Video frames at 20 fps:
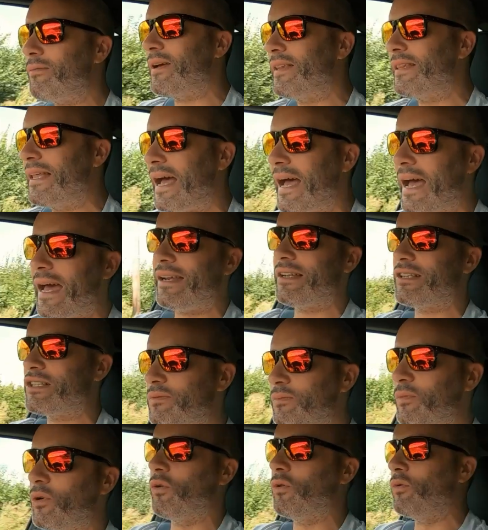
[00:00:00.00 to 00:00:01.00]
when that had a
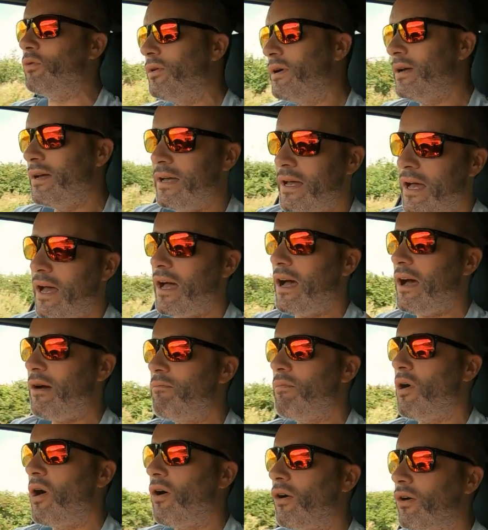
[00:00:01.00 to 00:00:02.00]
small
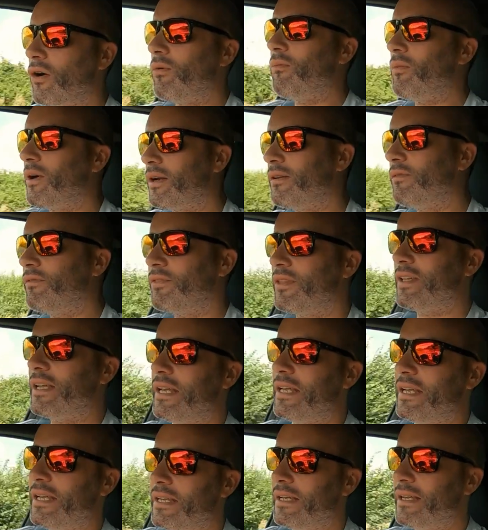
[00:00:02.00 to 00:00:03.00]
mark on one of
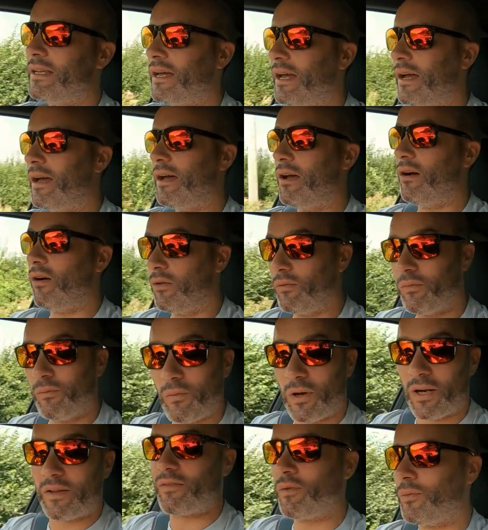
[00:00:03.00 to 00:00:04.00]

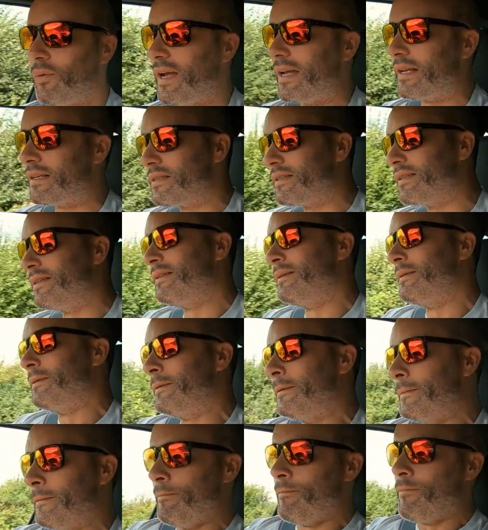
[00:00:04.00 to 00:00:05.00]
the wings.
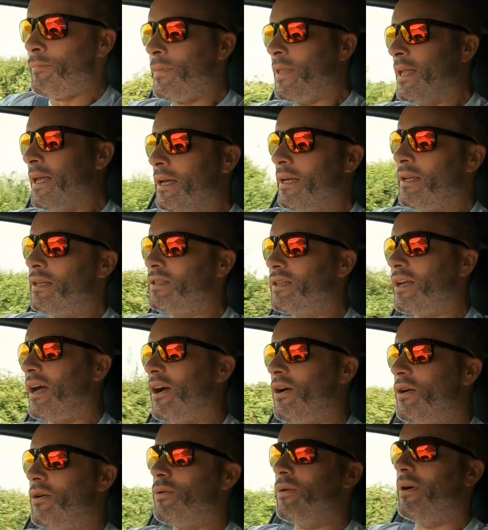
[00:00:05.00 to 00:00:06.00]

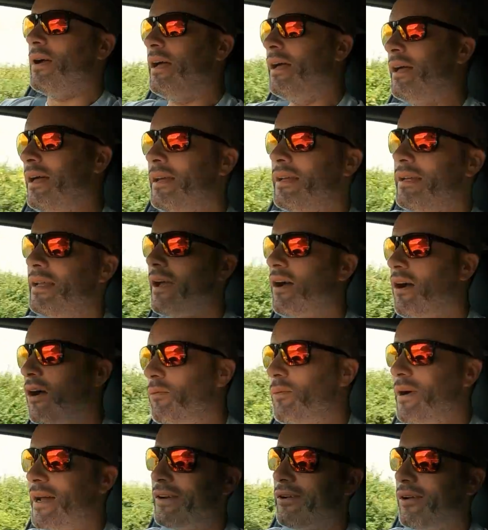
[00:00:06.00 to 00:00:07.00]
So yeah, I
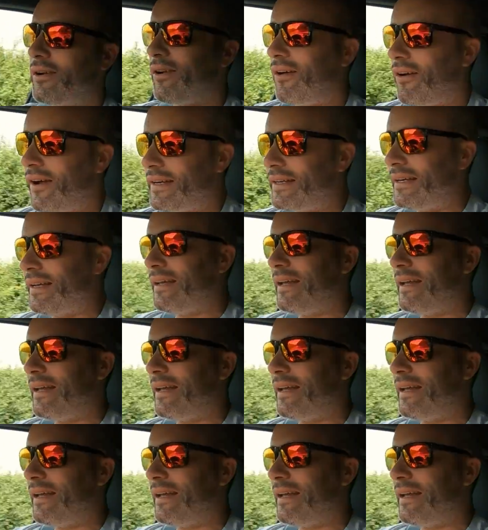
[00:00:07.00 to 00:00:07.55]
went online